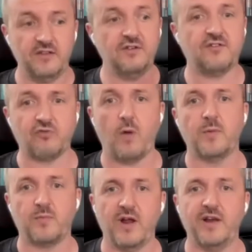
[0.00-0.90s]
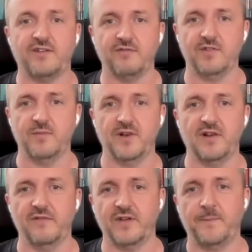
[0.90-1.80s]
then just drop a predator in the
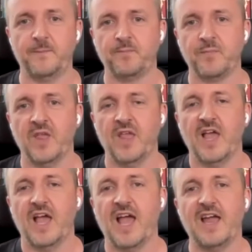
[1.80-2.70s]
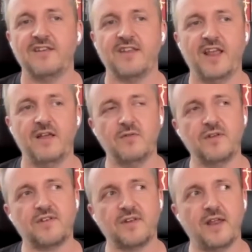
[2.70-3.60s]
middle of it. And
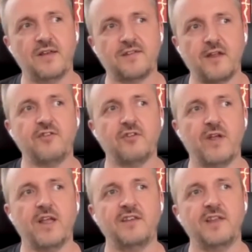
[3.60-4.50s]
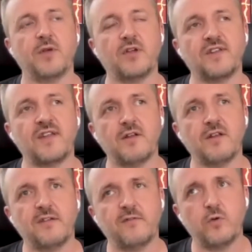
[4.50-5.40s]
it's such a great idea because
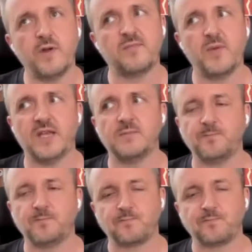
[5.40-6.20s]
there've always been